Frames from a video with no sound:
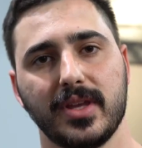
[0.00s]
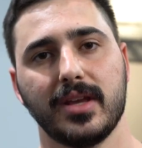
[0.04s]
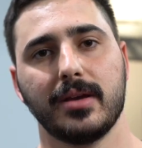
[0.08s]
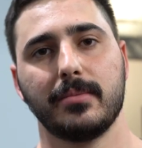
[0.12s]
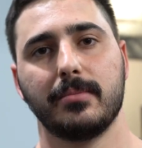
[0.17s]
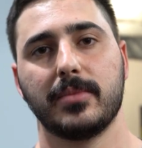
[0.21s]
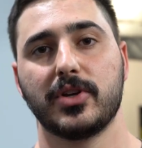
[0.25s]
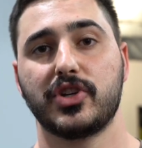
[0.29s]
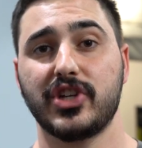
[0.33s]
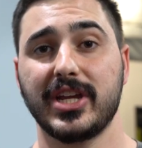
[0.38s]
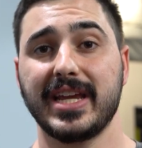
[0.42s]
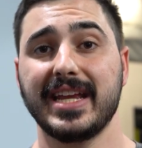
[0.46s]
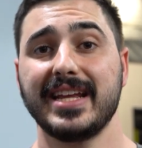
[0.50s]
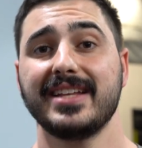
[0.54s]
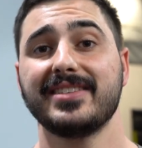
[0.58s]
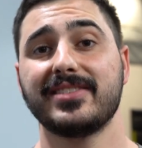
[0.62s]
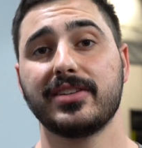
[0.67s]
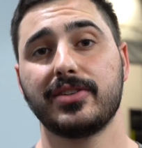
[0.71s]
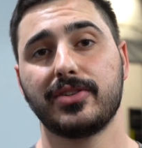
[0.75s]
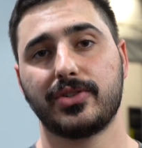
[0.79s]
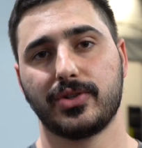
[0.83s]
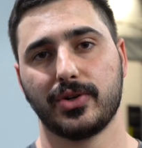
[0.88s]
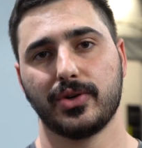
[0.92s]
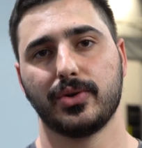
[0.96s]
Machines
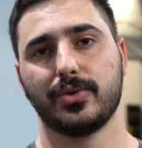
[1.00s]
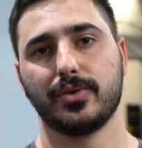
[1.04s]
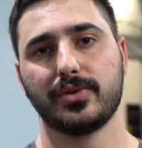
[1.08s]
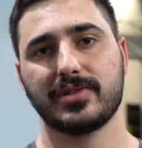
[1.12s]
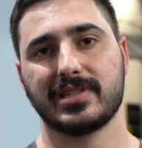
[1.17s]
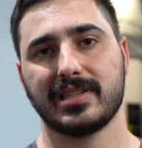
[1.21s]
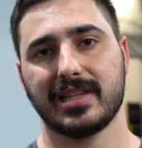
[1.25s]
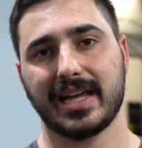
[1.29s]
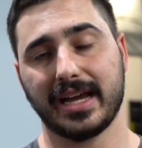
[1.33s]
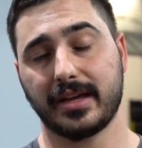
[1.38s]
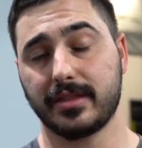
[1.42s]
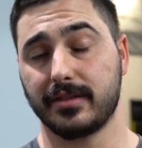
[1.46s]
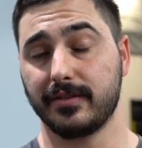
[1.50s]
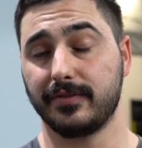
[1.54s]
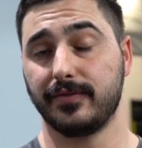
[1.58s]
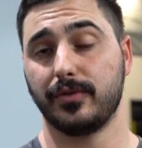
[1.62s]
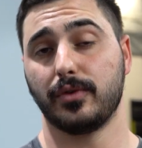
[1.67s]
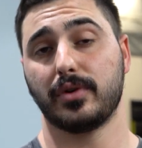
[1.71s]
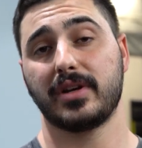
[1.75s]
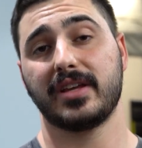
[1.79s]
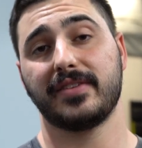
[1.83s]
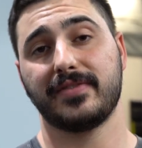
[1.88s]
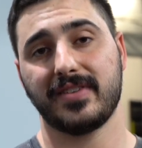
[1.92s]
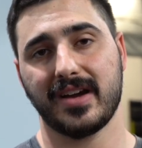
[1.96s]
and tools like the
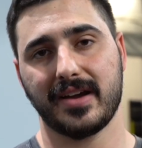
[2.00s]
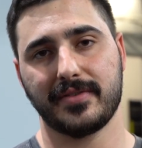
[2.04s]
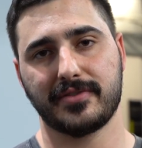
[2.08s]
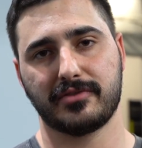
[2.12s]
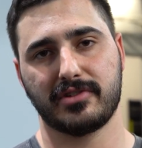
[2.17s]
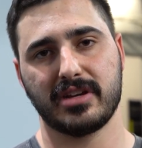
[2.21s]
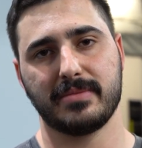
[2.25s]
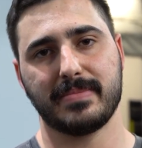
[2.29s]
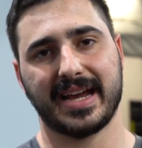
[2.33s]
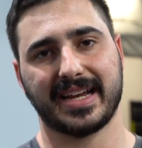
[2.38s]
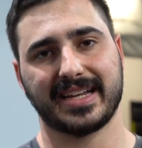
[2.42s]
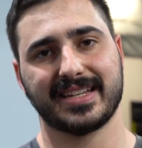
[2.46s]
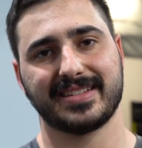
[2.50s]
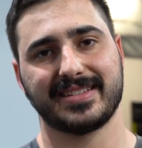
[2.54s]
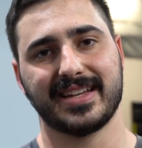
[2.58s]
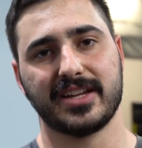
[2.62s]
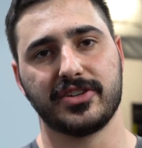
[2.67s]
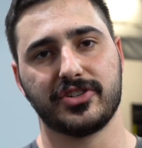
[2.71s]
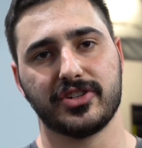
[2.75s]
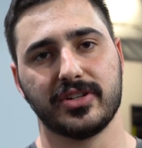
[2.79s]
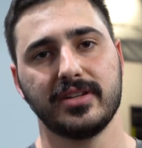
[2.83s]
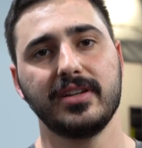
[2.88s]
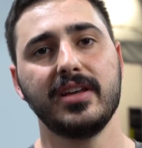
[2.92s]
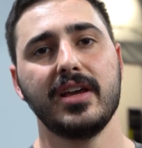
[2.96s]
45-degree back
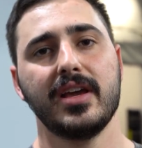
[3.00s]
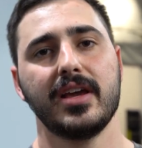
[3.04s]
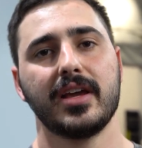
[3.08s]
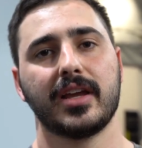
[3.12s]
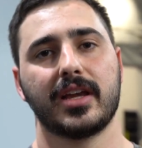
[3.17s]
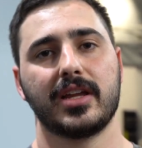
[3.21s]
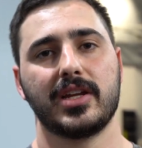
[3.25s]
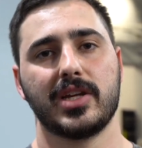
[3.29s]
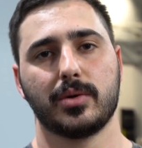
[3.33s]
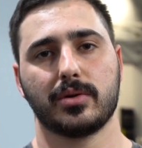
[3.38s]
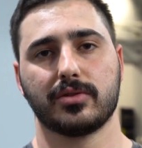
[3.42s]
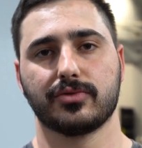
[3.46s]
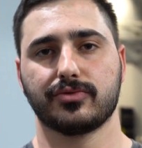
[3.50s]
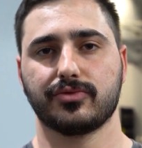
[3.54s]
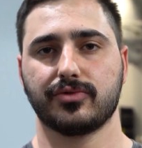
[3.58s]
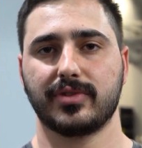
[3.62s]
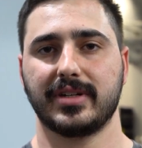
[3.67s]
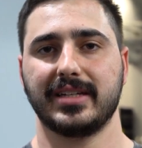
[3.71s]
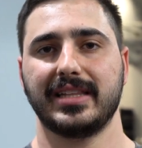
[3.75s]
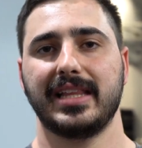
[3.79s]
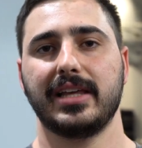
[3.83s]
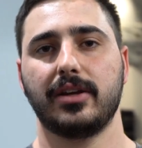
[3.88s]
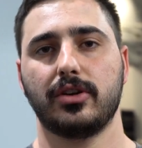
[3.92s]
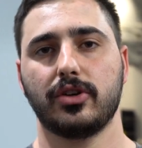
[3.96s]
extension can do a
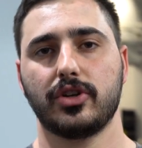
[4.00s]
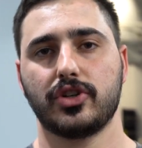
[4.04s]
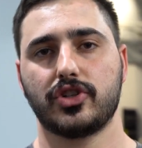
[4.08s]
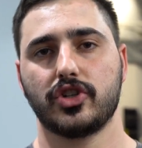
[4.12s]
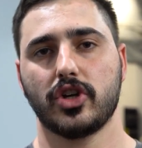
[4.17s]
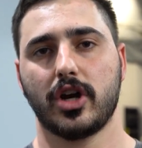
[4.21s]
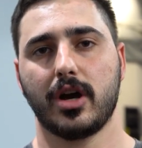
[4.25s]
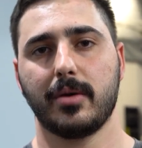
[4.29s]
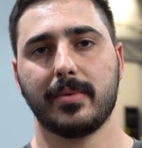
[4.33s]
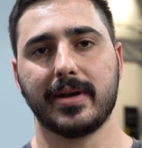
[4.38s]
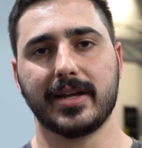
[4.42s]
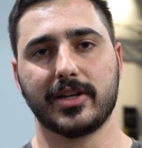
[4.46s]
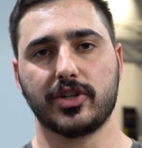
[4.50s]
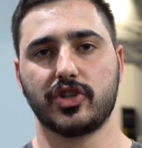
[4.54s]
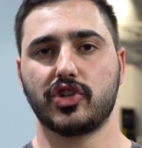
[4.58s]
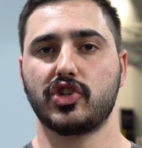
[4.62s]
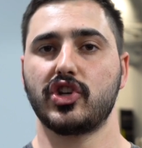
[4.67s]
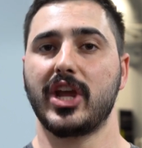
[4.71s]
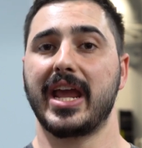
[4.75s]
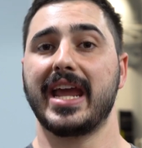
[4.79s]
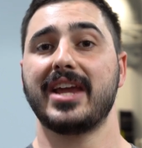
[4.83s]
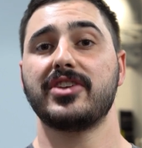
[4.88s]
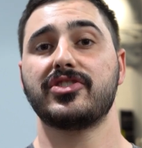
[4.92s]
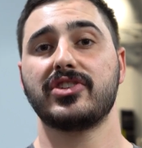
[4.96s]
really good job at
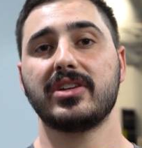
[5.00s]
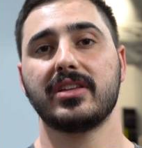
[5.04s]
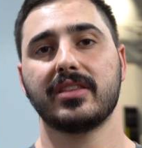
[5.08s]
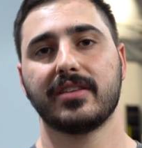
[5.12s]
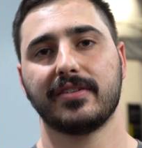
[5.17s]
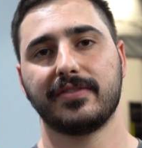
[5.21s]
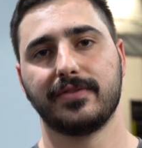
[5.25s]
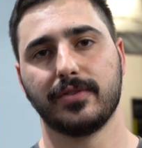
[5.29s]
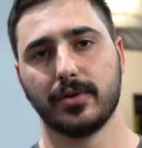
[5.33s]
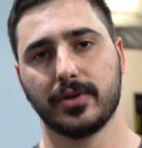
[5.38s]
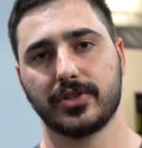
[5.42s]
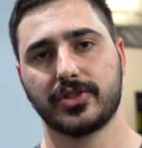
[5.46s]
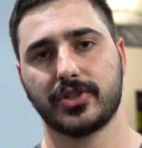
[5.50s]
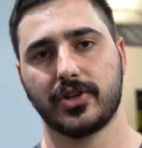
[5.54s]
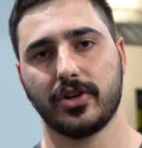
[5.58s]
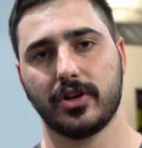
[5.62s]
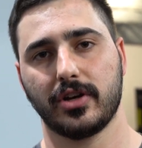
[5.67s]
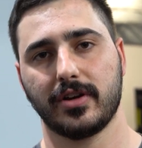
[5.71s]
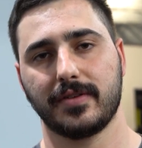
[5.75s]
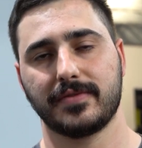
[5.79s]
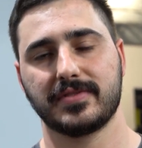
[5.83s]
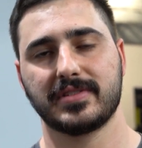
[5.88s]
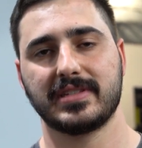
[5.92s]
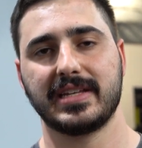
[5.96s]
changing the force
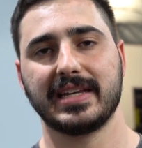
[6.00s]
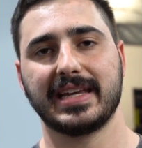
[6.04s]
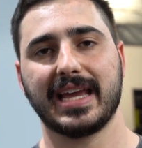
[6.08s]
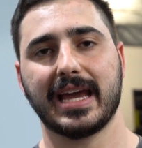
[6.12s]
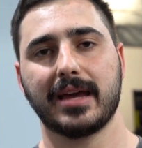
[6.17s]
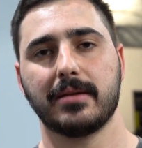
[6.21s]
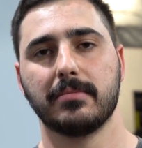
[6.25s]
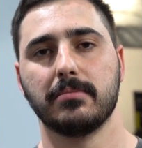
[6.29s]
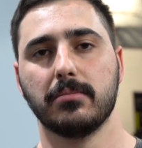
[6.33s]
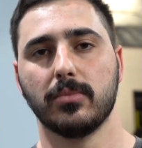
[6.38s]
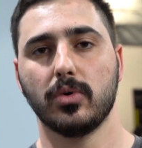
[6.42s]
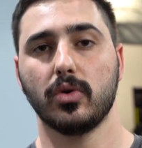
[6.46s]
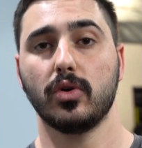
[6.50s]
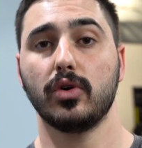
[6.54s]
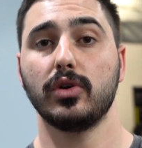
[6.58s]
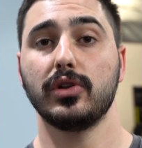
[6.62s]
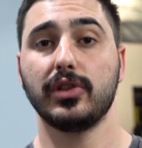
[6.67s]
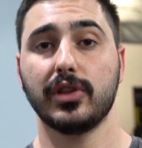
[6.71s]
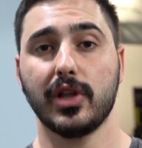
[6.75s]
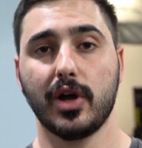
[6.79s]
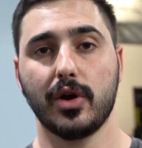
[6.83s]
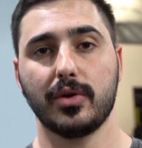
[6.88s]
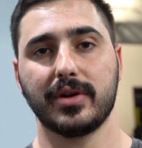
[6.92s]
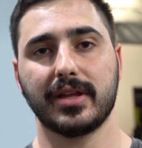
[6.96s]
curves to get more
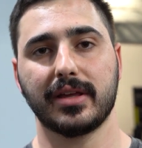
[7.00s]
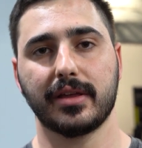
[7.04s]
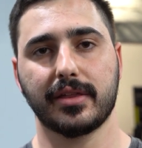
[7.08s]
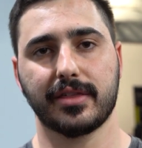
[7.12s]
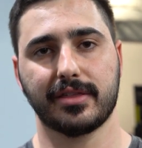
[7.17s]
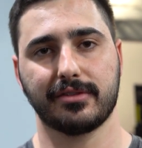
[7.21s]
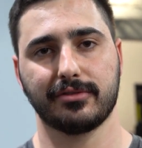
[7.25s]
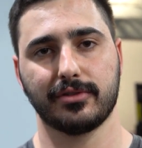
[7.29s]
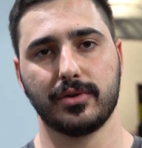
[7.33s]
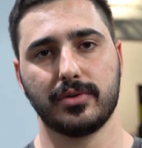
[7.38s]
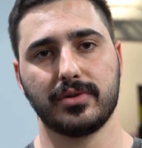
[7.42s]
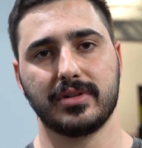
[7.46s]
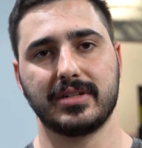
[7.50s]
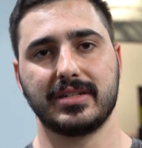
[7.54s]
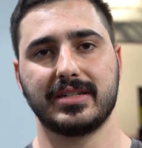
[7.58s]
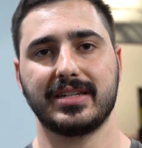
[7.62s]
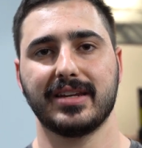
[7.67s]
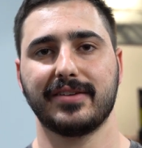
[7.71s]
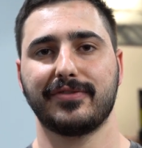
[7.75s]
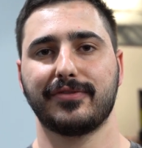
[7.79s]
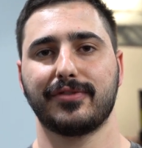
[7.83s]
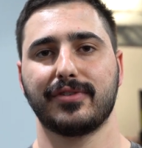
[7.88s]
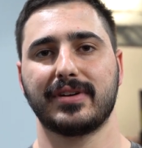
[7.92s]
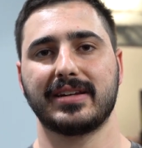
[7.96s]
loading through
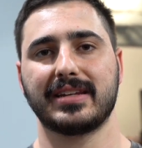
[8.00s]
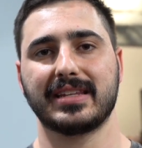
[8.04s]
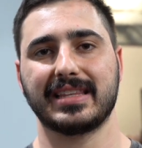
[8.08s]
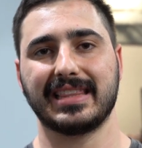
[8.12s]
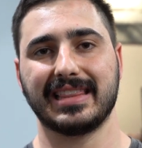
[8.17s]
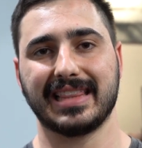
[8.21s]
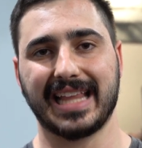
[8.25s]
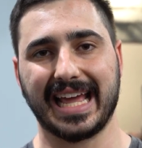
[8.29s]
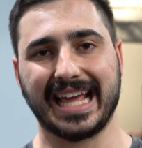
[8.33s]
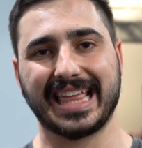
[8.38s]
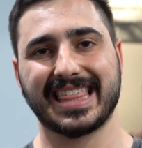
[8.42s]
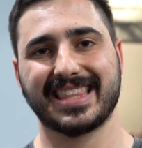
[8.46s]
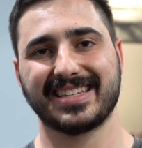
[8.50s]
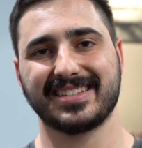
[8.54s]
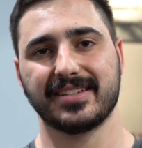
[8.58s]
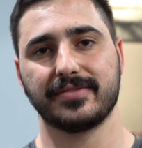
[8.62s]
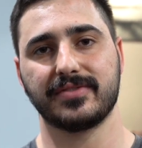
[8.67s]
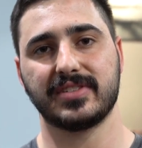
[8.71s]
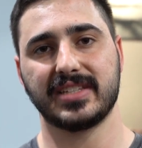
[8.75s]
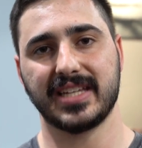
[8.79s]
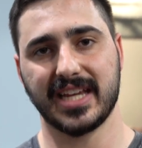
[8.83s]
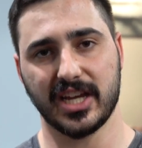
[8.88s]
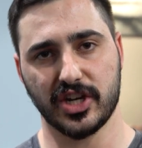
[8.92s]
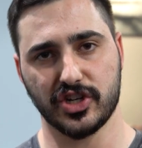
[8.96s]
different lengths
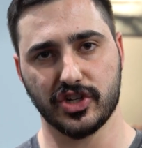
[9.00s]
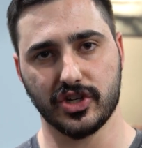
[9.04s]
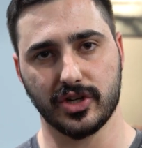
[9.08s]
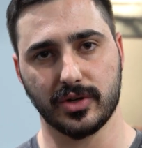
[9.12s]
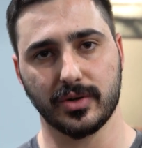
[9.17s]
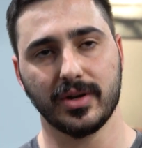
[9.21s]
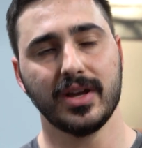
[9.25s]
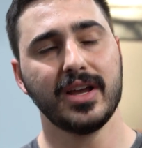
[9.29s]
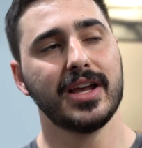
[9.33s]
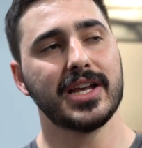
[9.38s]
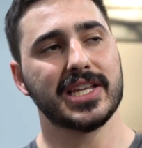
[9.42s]
of tissue.